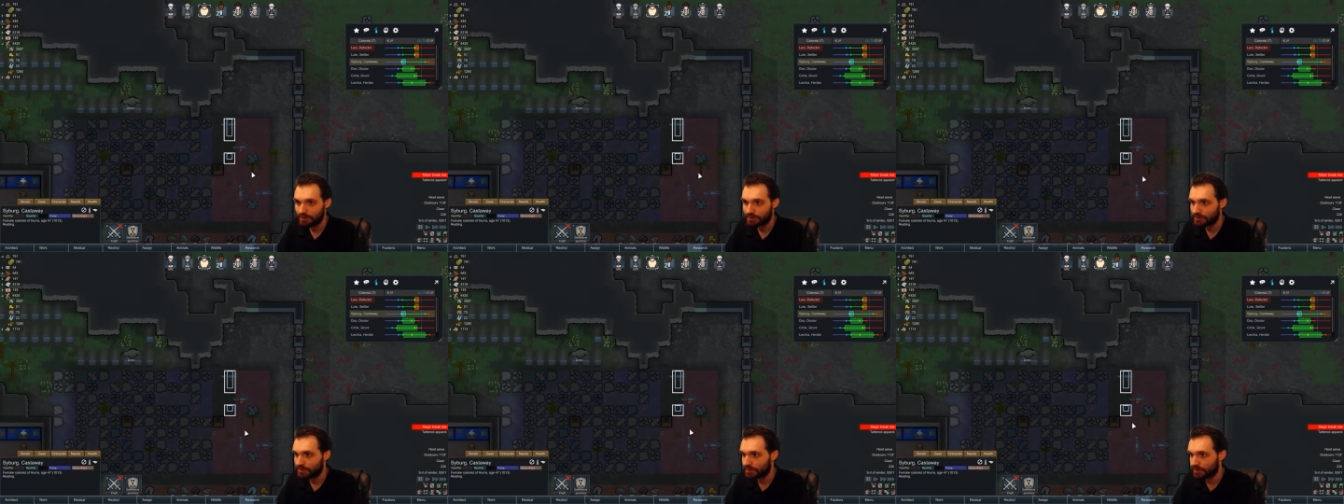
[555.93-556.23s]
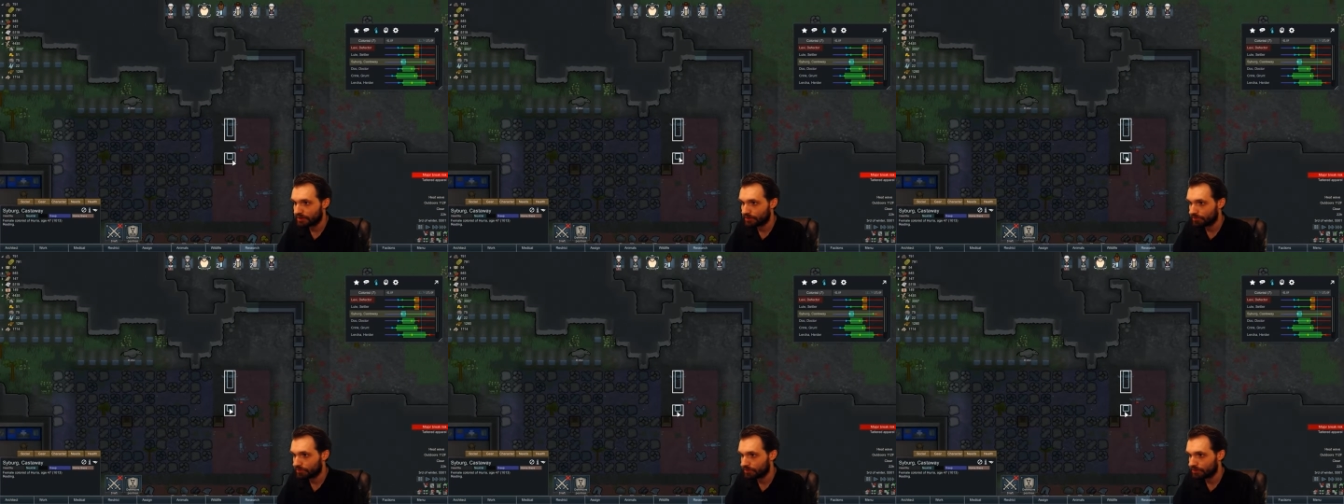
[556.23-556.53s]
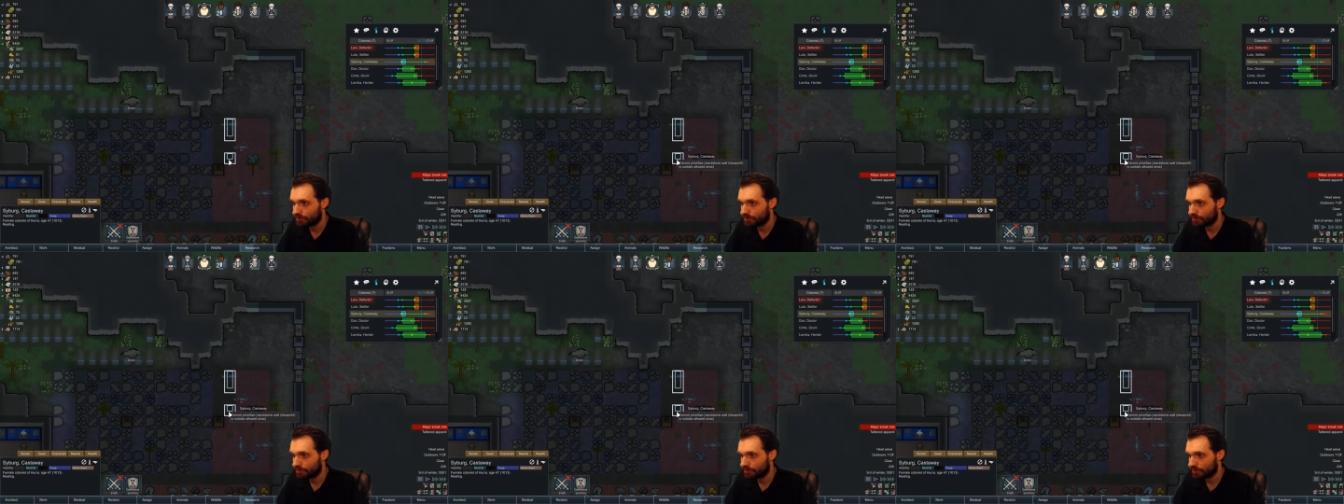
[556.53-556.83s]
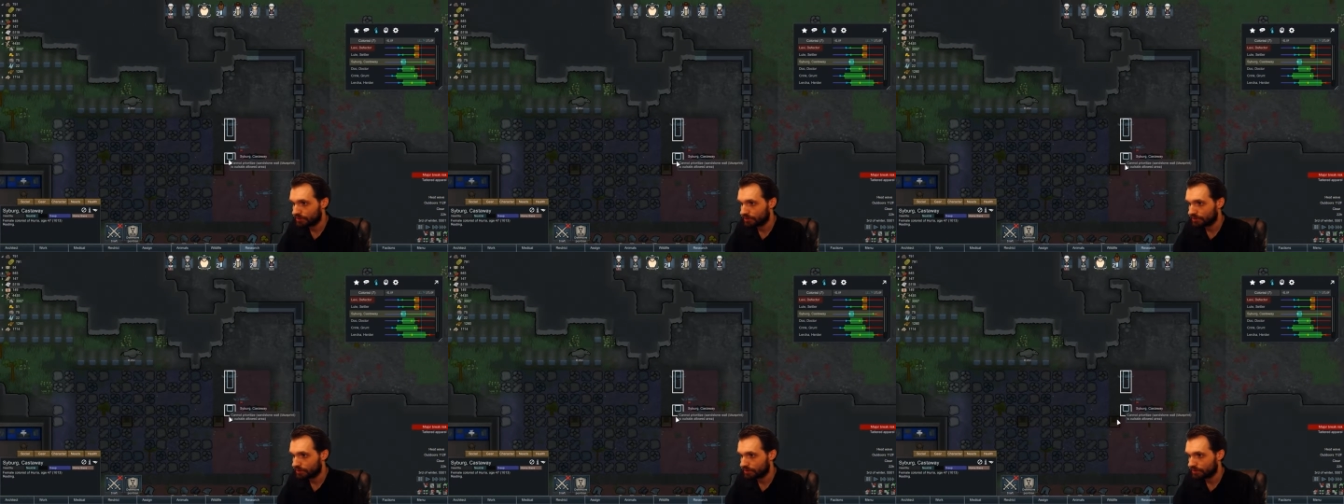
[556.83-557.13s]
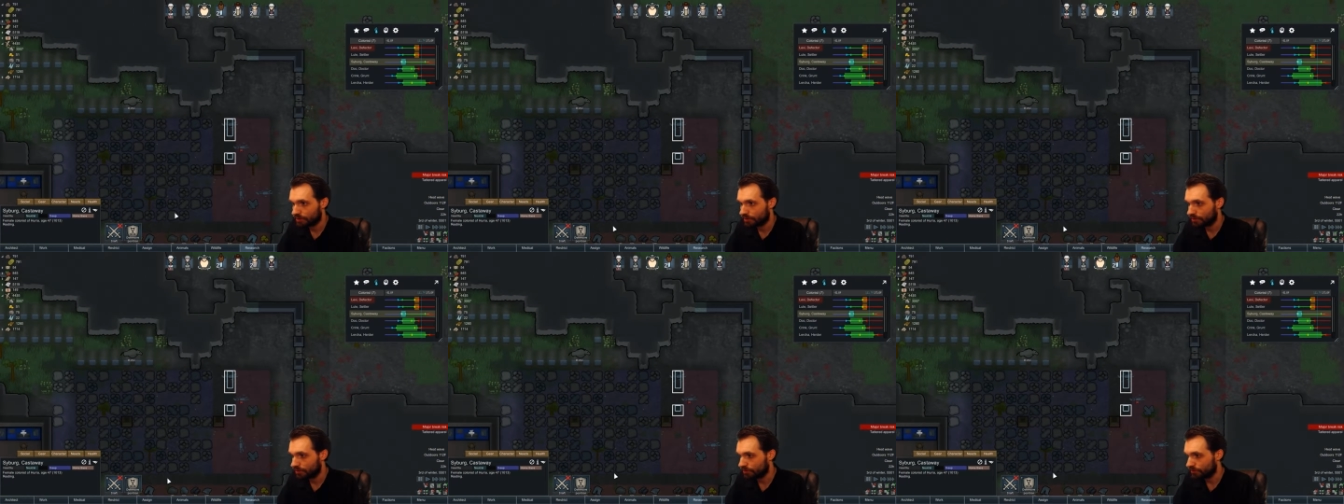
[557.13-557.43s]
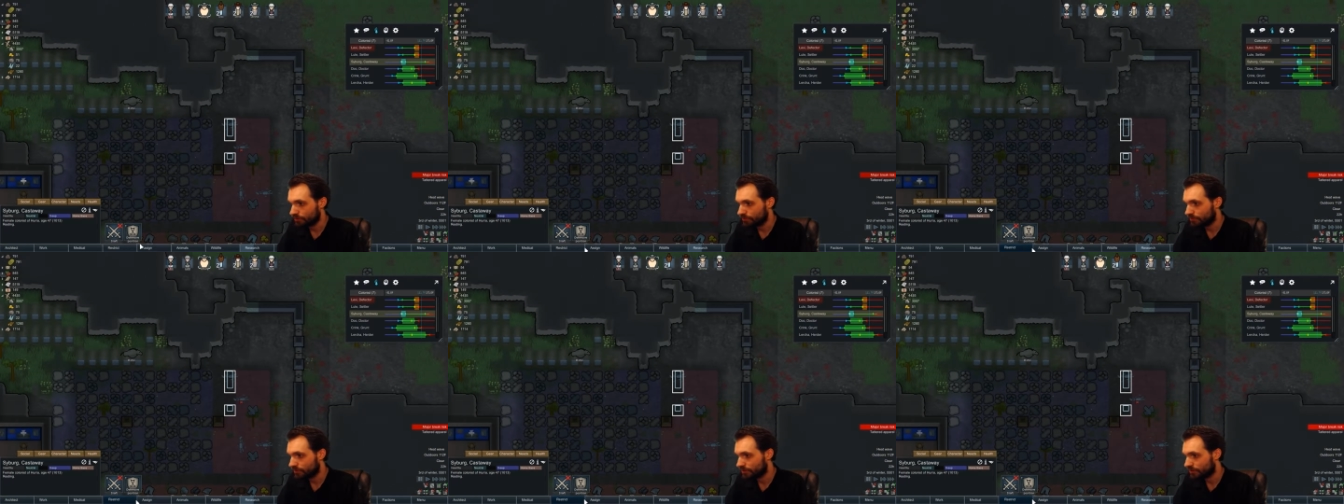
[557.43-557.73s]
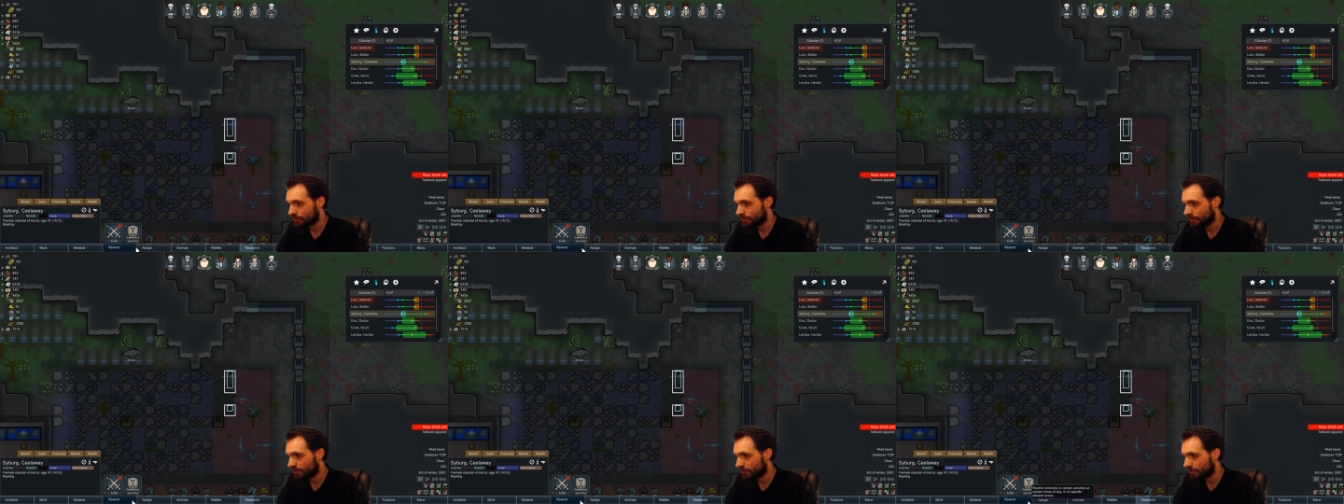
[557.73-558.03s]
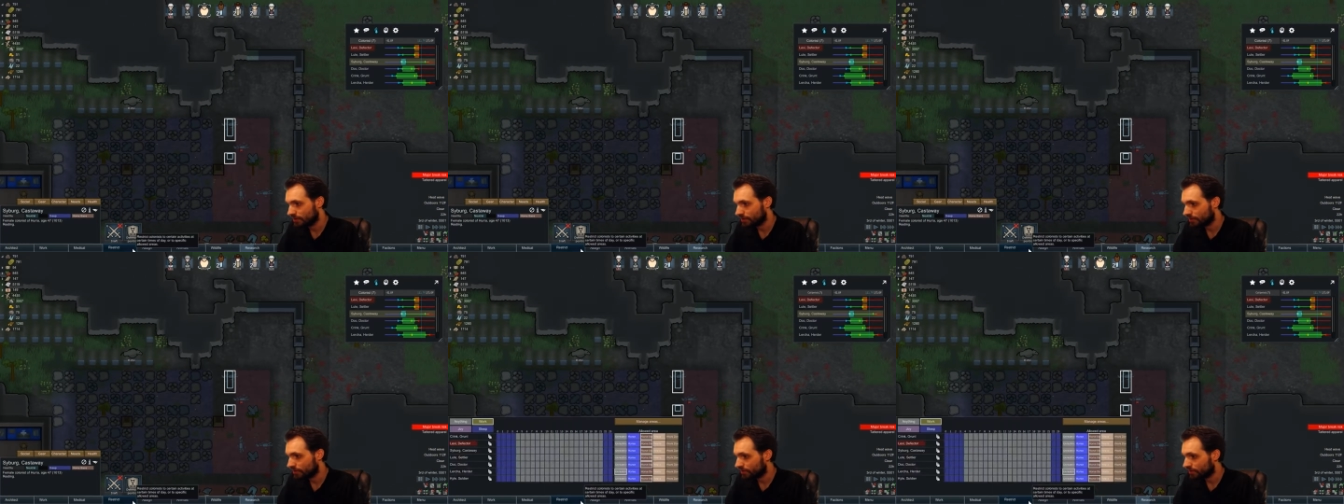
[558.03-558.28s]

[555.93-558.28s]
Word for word: Cyborg, oh shit.